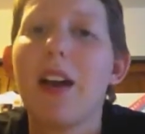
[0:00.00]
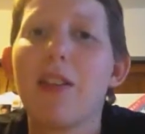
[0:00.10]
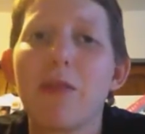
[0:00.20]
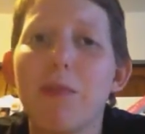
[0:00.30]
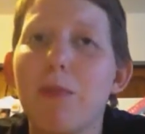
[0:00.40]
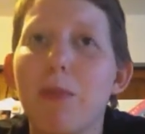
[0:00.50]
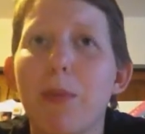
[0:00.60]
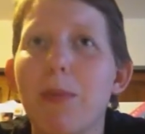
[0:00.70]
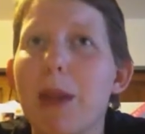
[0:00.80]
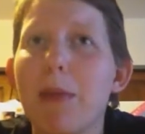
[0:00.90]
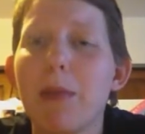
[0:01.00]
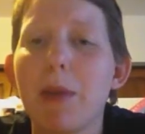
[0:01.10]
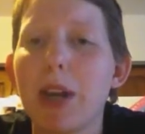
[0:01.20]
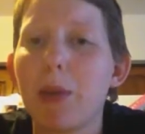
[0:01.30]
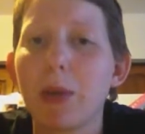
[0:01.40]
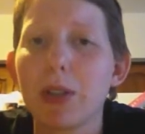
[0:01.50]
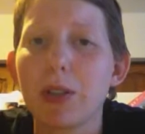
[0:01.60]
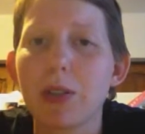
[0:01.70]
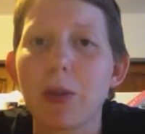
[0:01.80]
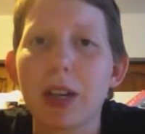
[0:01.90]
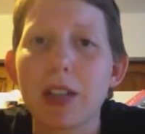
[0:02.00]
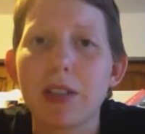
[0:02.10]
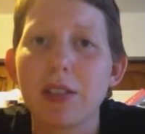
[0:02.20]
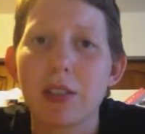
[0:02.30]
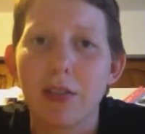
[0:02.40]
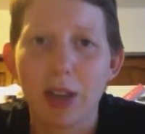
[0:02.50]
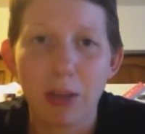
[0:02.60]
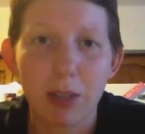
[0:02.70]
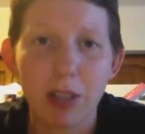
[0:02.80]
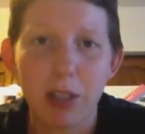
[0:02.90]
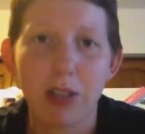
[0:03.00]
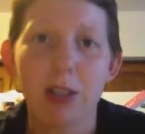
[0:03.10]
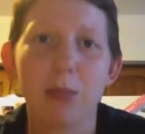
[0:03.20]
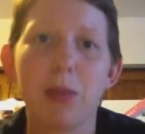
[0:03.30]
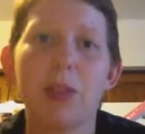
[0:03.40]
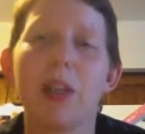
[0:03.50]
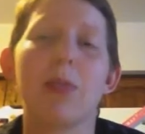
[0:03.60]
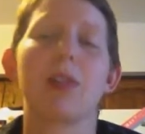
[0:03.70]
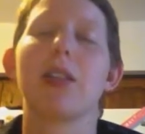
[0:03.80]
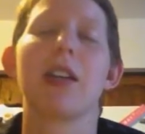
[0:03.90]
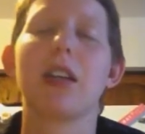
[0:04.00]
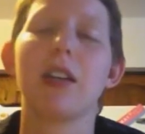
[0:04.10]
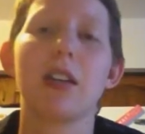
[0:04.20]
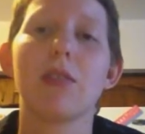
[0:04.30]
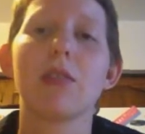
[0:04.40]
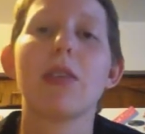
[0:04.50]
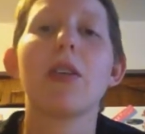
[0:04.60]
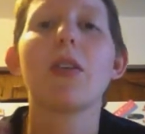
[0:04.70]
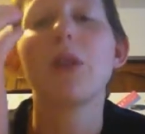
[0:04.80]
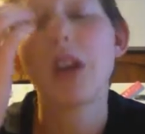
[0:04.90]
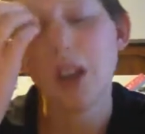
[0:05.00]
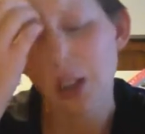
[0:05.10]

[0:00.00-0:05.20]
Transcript: I've maybe been once or twice to see family in the hospital, and that was like years ago.